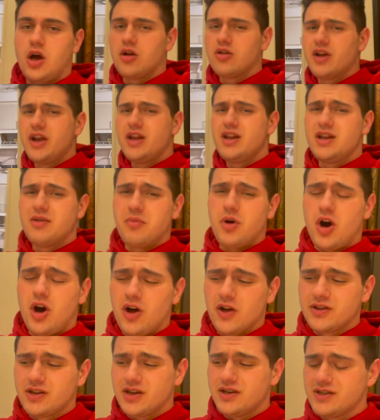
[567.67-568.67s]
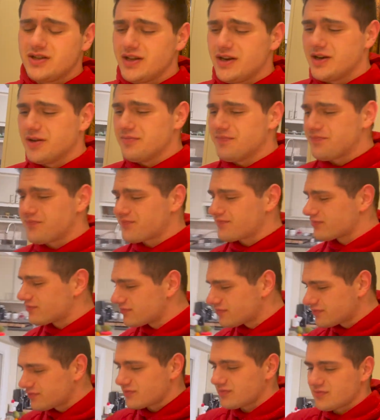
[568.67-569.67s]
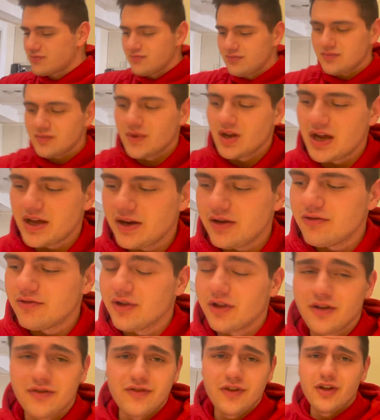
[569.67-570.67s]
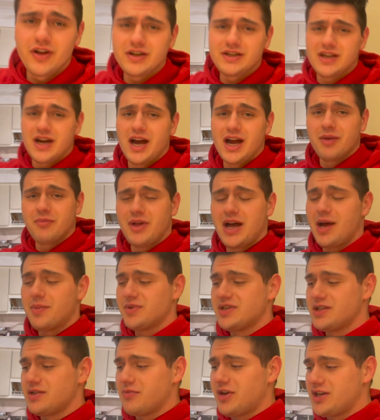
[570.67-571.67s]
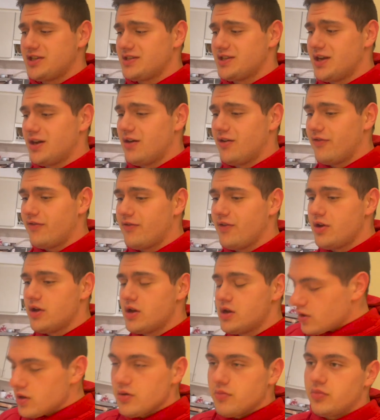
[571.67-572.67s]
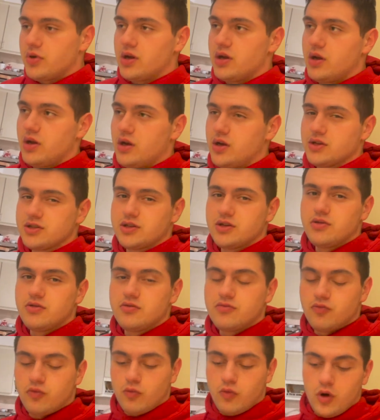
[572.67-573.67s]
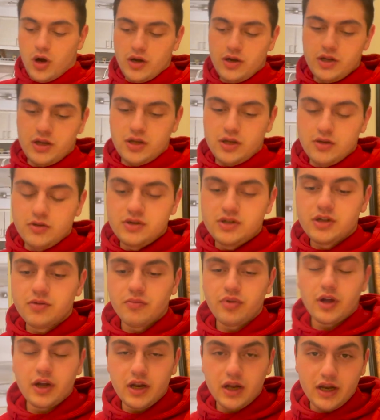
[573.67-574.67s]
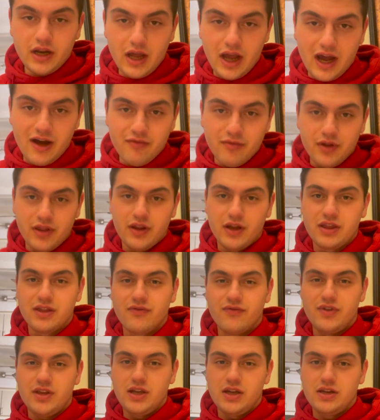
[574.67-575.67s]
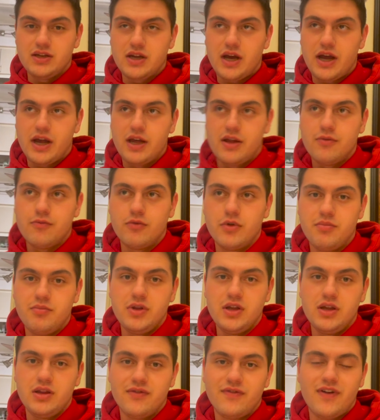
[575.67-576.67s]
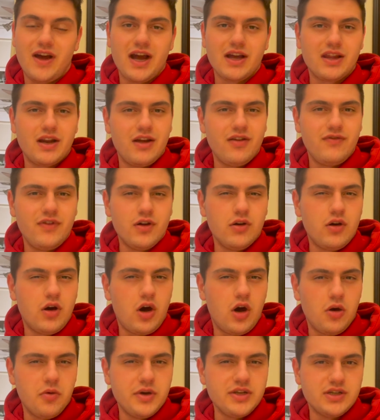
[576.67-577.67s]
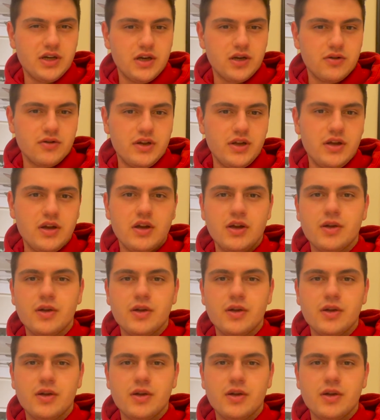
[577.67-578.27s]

right, and I'm all done dinner. I didn't really feel like time-lapsing myself. But also, one huge complaint I'd have with, like, the vegan diet would be the fact that I feel always hungry.